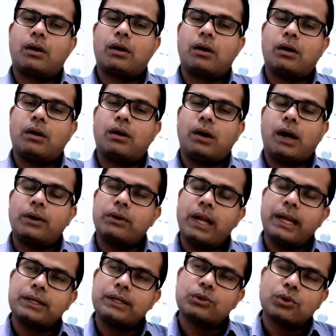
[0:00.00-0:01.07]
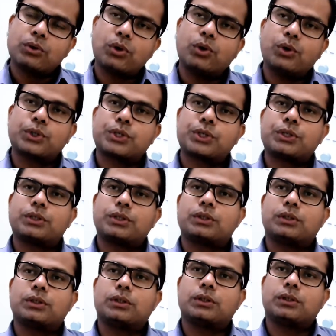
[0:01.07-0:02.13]
I would like to quote
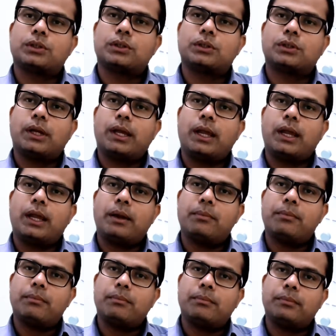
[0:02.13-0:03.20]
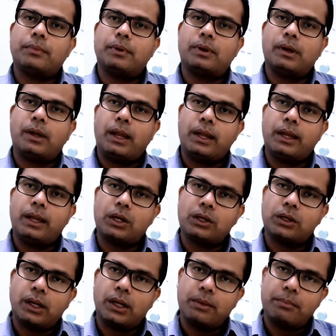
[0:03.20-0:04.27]
a
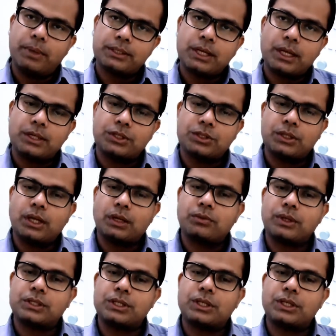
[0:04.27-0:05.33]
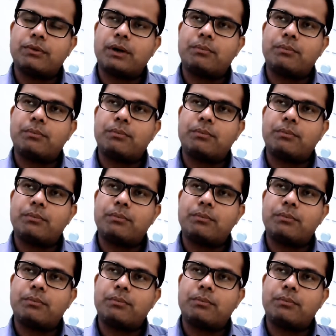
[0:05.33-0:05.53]
message that was given